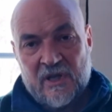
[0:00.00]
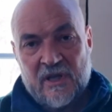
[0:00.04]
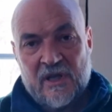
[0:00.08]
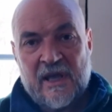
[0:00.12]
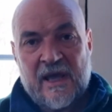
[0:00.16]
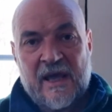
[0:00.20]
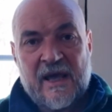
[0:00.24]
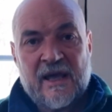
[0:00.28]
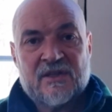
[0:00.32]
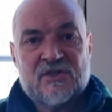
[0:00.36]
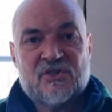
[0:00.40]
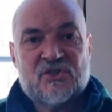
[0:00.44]

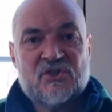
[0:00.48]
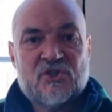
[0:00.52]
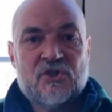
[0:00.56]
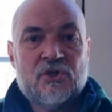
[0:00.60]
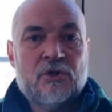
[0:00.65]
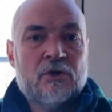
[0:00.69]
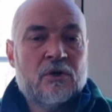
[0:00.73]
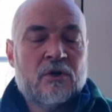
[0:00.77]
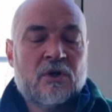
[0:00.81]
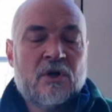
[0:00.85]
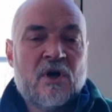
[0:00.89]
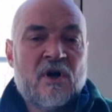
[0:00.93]
It adds
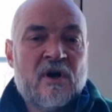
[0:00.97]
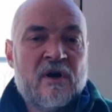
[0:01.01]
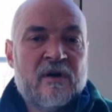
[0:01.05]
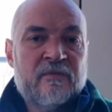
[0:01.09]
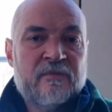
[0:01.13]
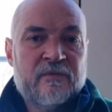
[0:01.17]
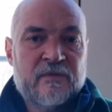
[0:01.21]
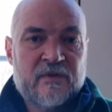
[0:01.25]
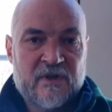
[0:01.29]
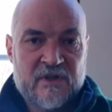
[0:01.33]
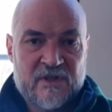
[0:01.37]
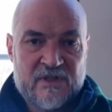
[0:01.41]
to your
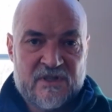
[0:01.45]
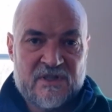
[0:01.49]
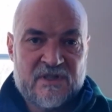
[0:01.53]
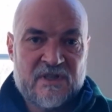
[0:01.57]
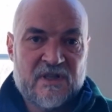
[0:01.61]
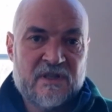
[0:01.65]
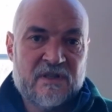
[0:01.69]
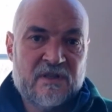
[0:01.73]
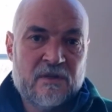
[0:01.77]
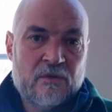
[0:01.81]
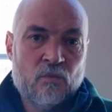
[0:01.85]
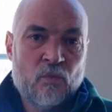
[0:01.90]

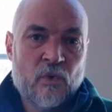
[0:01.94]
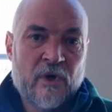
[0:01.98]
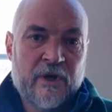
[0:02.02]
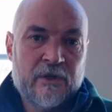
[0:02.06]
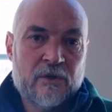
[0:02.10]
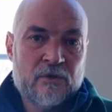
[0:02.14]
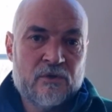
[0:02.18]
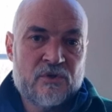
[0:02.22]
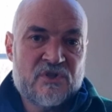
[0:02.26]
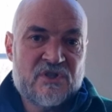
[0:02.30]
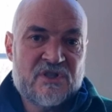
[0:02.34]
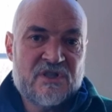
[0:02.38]
confidence that
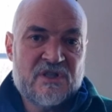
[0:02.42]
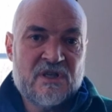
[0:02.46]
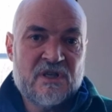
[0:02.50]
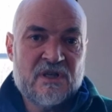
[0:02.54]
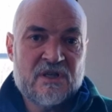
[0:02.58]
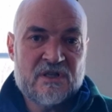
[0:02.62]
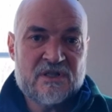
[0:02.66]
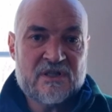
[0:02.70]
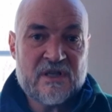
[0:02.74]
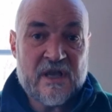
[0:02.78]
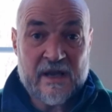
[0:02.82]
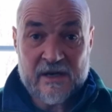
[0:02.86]
what you're
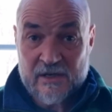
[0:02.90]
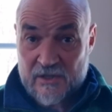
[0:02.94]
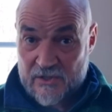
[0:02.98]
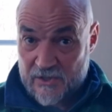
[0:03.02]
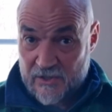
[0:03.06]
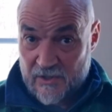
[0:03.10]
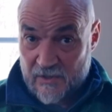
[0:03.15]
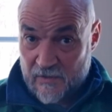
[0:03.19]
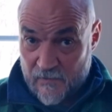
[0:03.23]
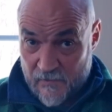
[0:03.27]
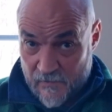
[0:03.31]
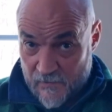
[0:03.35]
seeing is
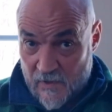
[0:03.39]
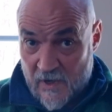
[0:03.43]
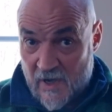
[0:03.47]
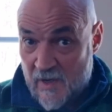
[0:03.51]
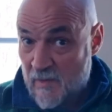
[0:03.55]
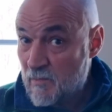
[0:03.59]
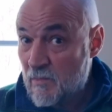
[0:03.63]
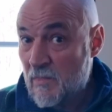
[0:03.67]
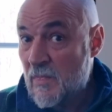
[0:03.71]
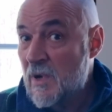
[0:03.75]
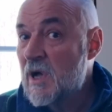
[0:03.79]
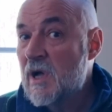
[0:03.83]
actually
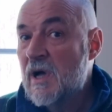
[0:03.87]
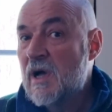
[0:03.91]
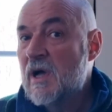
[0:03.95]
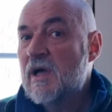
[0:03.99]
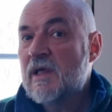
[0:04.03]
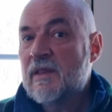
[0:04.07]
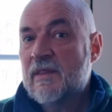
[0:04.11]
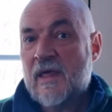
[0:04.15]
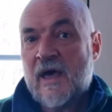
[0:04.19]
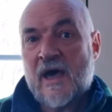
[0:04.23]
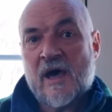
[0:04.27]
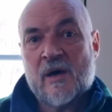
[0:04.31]
from
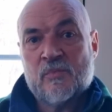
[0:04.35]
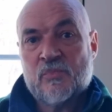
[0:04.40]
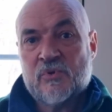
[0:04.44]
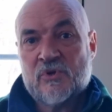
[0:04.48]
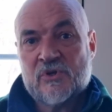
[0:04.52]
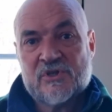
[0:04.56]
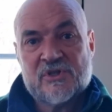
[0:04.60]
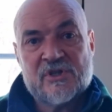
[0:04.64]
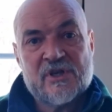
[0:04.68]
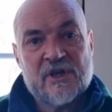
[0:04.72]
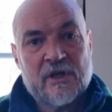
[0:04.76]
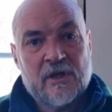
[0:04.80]
that
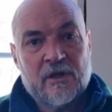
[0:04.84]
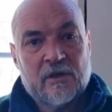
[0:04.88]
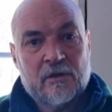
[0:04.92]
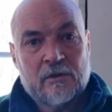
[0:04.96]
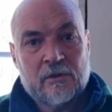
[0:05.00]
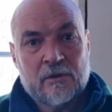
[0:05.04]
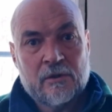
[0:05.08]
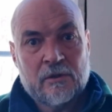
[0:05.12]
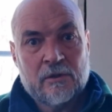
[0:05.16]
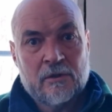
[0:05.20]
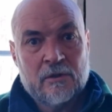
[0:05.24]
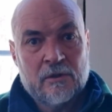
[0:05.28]

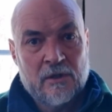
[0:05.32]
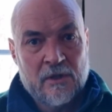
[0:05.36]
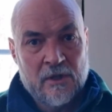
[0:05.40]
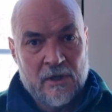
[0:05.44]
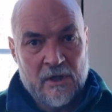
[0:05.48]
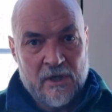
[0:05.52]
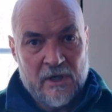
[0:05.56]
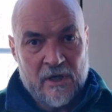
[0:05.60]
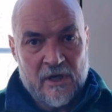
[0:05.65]
particular